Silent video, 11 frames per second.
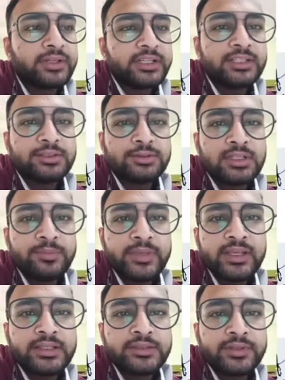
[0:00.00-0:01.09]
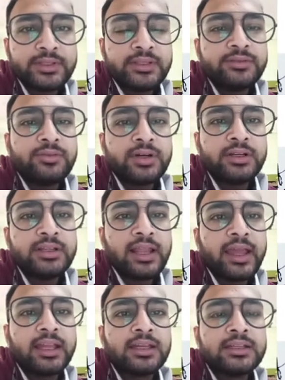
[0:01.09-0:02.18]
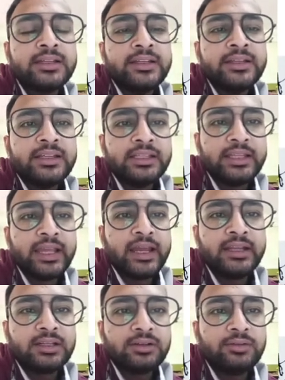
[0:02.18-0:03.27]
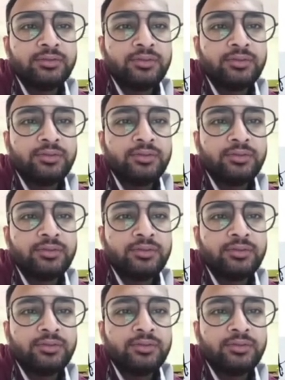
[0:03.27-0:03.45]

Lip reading: It is usually begins with the word like that,